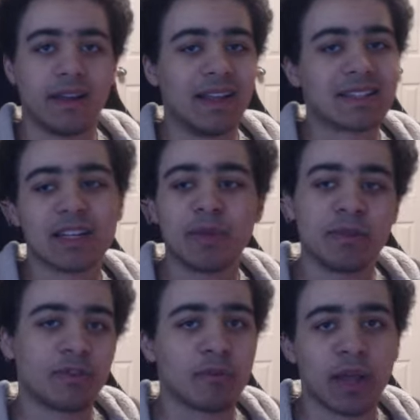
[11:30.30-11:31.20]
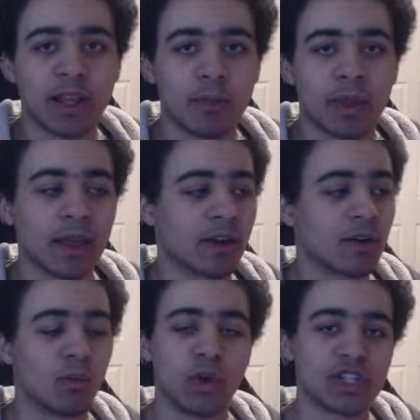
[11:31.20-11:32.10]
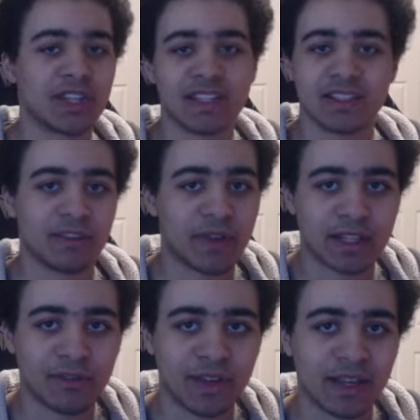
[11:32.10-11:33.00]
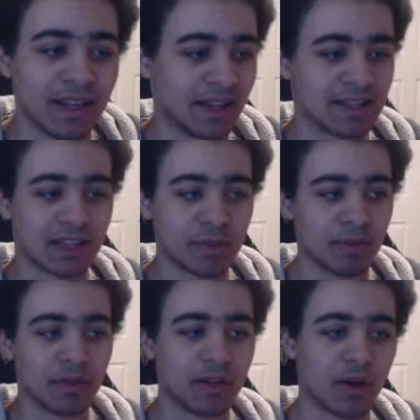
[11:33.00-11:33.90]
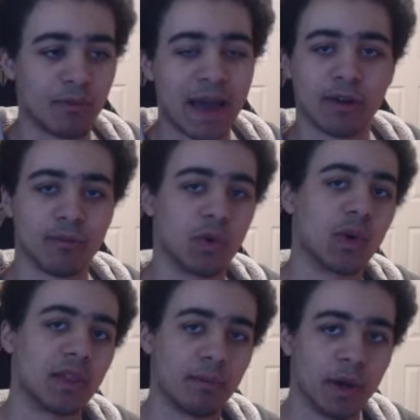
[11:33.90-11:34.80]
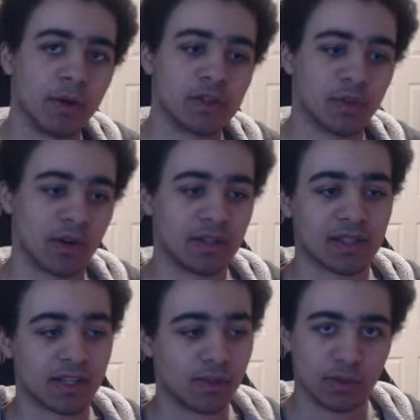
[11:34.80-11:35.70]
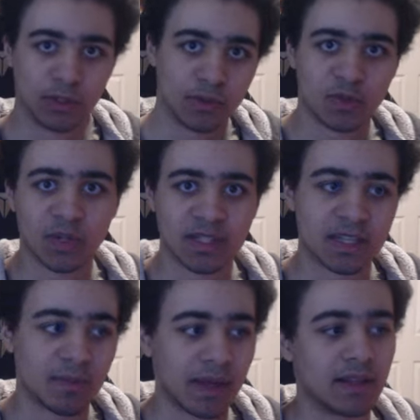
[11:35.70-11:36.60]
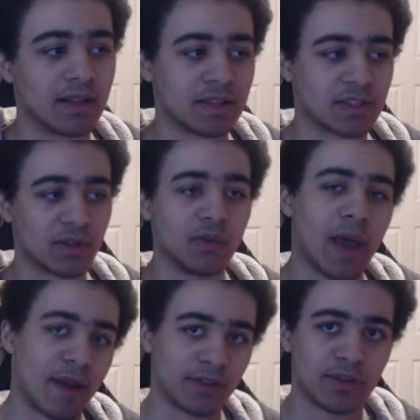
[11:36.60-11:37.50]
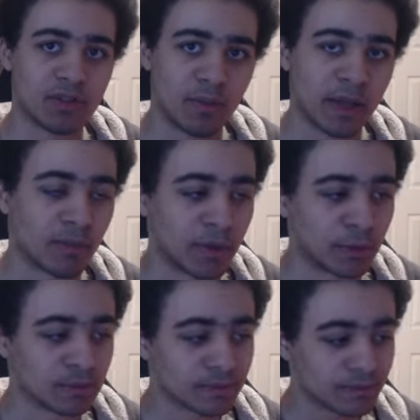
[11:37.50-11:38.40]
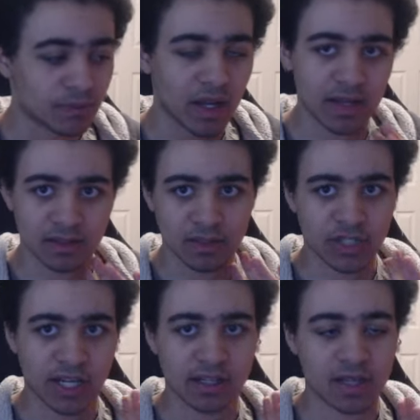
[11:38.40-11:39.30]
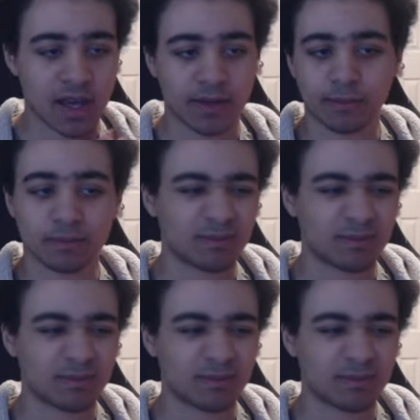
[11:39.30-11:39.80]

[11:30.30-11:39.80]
it's going to be from player to player which this is effective in, and it's going to be, matter more in the modes where it's like you lose one teammate and so you have to use the Bangboo as a chain attack.